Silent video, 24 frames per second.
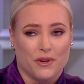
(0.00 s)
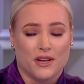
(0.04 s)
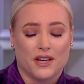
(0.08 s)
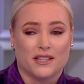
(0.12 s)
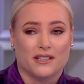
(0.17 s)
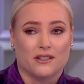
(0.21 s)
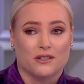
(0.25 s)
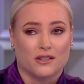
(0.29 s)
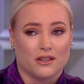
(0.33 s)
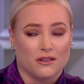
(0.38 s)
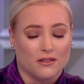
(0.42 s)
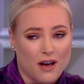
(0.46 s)
because
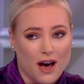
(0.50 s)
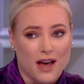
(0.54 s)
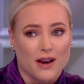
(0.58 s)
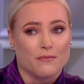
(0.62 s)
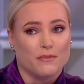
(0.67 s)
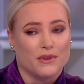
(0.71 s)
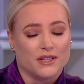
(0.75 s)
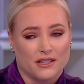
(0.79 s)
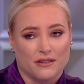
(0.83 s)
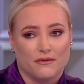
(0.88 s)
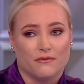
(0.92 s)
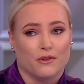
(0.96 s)
there's a lot of
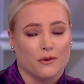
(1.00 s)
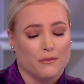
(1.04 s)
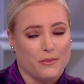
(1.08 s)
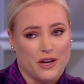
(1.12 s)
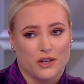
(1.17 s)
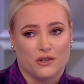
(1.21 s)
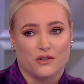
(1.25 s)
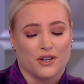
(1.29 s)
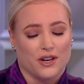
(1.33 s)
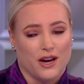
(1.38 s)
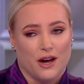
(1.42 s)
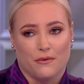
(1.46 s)

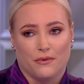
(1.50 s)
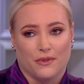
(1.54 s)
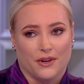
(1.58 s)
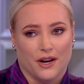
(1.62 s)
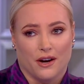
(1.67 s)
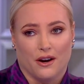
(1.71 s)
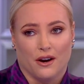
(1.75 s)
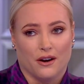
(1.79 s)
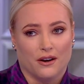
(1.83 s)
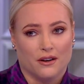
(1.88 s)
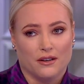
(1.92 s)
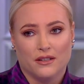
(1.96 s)
misinformation out there.
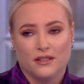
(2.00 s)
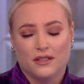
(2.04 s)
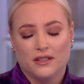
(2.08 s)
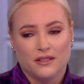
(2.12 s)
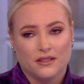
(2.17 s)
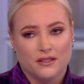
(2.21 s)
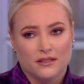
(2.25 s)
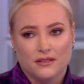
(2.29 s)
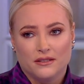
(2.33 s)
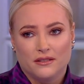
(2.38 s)
There is a lot of